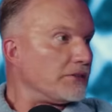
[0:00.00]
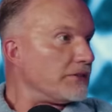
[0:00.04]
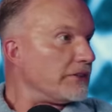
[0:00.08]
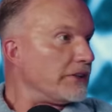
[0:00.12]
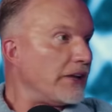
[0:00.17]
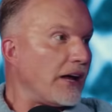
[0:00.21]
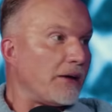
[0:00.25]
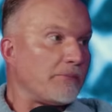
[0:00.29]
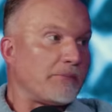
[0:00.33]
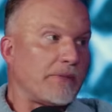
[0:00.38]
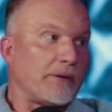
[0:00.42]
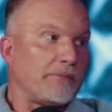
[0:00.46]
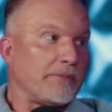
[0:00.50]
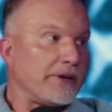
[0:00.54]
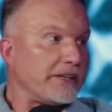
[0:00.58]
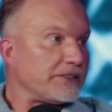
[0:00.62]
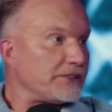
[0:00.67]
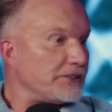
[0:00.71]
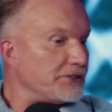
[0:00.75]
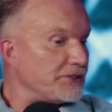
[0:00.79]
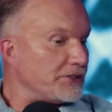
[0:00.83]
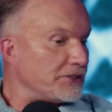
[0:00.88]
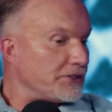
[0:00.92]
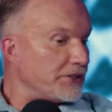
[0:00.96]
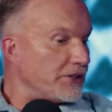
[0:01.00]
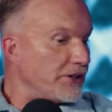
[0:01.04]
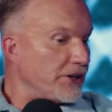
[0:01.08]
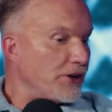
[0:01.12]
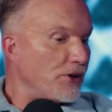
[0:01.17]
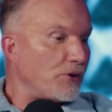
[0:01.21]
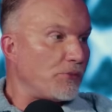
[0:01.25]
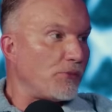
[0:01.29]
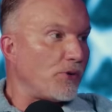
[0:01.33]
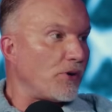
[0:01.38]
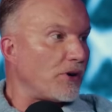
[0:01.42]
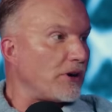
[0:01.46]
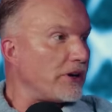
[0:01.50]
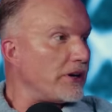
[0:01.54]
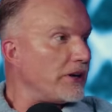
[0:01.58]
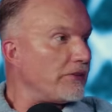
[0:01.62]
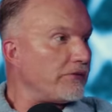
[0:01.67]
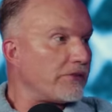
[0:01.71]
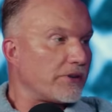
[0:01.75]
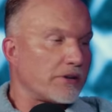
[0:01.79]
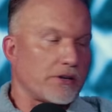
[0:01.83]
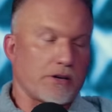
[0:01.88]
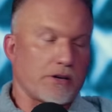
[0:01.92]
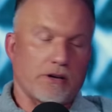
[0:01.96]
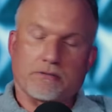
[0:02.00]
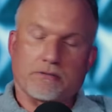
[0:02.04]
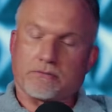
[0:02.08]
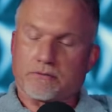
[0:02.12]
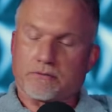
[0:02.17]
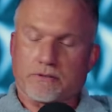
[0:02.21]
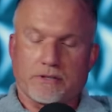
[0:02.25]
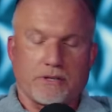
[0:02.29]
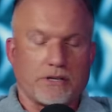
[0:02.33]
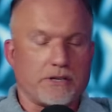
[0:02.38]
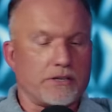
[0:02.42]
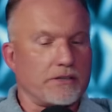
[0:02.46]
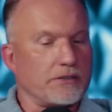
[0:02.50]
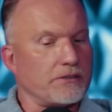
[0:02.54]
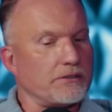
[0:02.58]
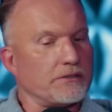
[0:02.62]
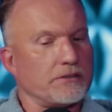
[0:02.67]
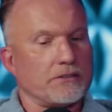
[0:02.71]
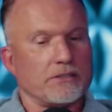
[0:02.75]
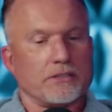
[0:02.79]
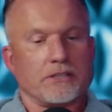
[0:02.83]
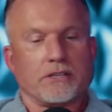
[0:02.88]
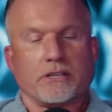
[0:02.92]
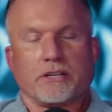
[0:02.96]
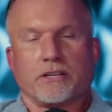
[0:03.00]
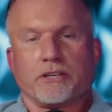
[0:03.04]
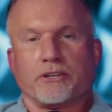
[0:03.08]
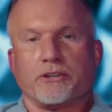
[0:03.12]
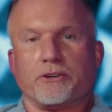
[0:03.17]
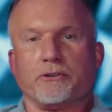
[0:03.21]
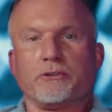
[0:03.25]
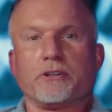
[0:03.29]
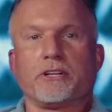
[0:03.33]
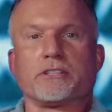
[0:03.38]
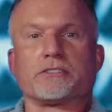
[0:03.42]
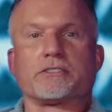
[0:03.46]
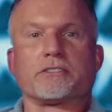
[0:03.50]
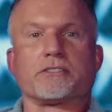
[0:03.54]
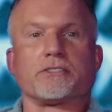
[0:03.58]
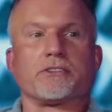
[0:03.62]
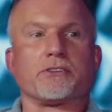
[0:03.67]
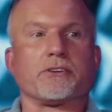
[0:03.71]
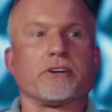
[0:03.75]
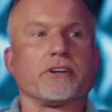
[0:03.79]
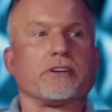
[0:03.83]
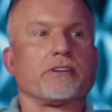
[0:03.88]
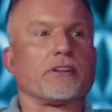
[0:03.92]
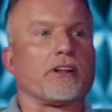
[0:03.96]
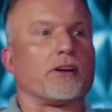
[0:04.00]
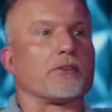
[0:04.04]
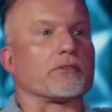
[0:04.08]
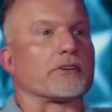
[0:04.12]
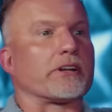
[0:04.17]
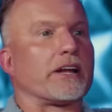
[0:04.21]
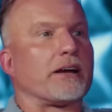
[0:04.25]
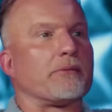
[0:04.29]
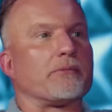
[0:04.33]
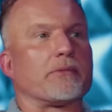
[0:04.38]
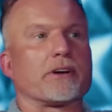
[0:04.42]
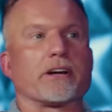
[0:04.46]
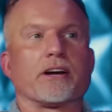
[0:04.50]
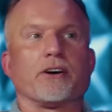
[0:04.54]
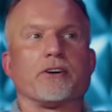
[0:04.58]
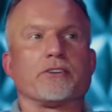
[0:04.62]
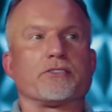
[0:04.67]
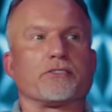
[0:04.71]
not my messages. No Not as more, bad as cough. you No. used to. You listened to it a long time ago. It's